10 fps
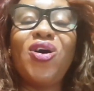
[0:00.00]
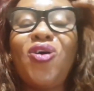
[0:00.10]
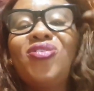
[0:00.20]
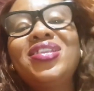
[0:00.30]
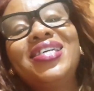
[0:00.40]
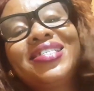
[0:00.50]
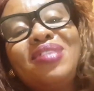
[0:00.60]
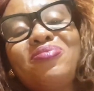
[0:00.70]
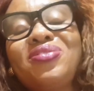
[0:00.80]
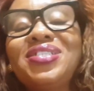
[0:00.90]

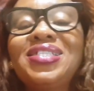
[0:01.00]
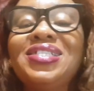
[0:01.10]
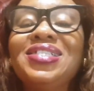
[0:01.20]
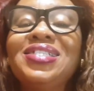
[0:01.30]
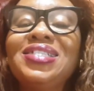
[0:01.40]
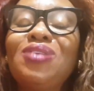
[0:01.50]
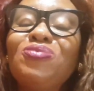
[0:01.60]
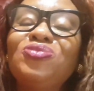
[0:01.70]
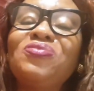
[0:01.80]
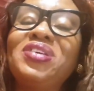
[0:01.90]
Honestly, because that
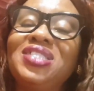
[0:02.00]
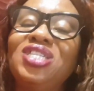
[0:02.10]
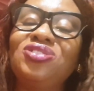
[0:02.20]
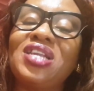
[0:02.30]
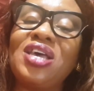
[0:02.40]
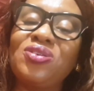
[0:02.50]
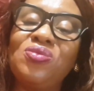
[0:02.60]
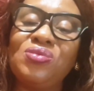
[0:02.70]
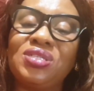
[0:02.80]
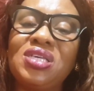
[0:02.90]
was the orientation I
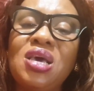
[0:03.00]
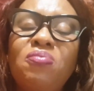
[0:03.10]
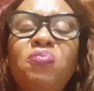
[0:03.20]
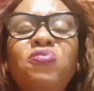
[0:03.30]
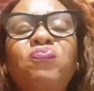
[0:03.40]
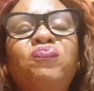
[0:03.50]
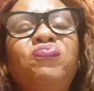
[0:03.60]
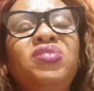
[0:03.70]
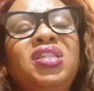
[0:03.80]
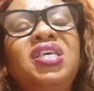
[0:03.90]
got. People
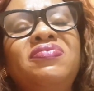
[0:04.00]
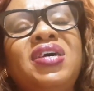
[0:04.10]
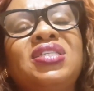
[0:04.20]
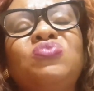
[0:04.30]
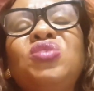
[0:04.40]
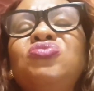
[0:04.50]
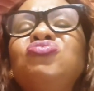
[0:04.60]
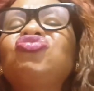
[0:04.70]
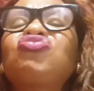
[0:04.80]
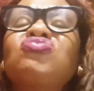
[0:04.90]
believe that when
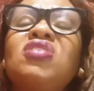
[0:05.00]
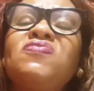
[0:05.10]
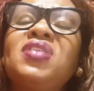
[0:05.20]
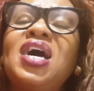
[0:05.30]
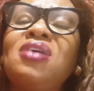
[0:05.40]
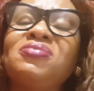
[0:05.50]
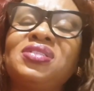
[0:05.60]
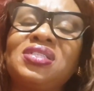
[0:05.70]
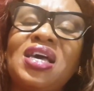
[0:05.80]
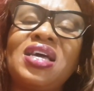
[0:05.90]
you travel
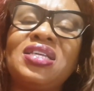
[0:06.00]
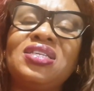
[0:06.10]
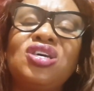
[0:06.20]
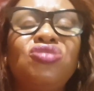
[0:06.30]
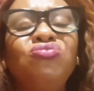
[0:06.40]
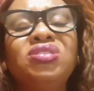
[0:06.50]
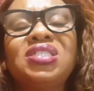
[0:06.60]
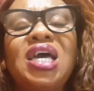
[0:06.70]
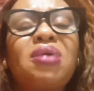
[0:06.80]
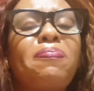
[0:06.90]
outside, you
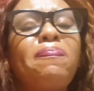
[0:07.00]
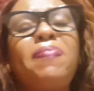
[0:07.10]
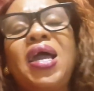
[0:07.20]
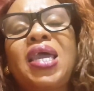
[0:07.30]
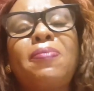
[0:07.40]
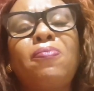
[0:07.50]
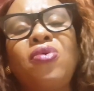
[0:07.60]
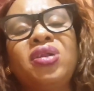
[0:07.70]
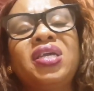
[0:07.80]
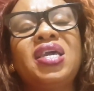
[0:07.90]
start packing
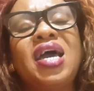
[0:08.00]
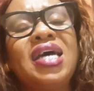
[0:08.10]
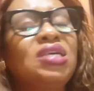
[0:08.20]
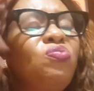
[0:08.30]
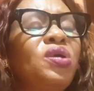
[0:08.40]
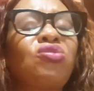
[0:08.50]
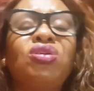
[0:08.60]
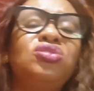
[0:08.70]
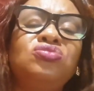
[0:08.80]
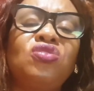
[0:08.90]
money, and they will be
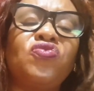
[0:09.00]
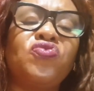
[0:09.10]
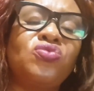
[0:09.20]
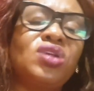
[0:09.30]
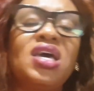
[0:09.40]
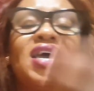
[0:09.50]
calling you on phone.